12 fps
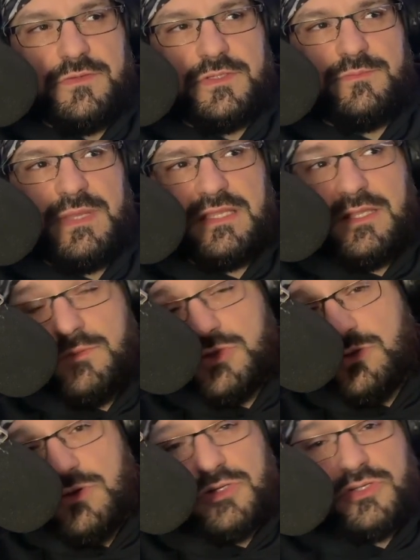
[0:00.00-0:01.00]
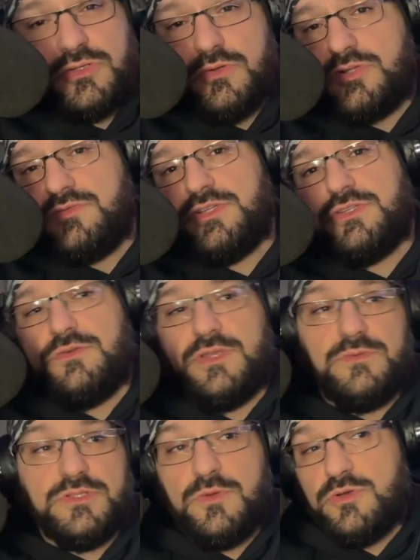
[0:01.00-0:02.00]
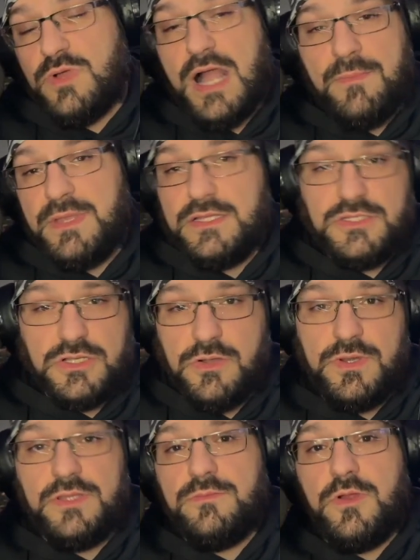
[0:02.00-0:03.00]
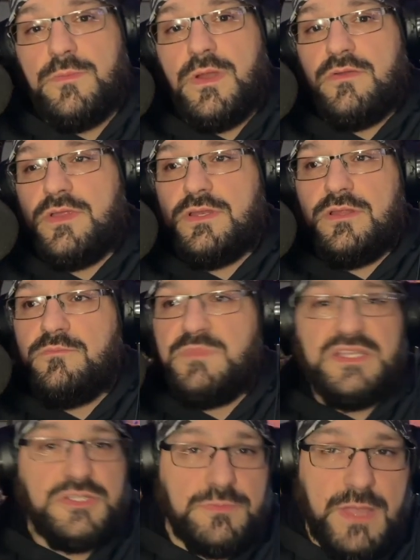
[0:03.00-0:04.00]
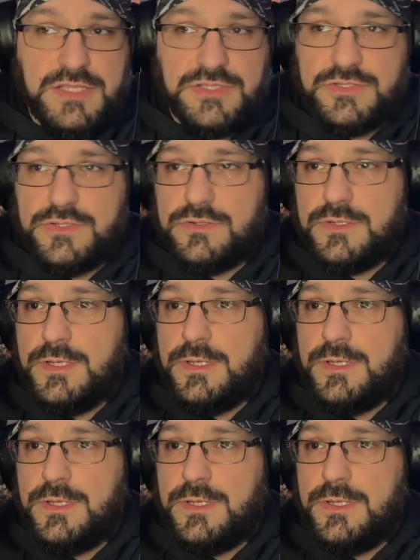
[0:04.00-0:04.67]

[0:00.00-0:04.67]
His big thing was Swords and Sorcery, too. He was the one who got me into Conan the Barbarian and Beastmaster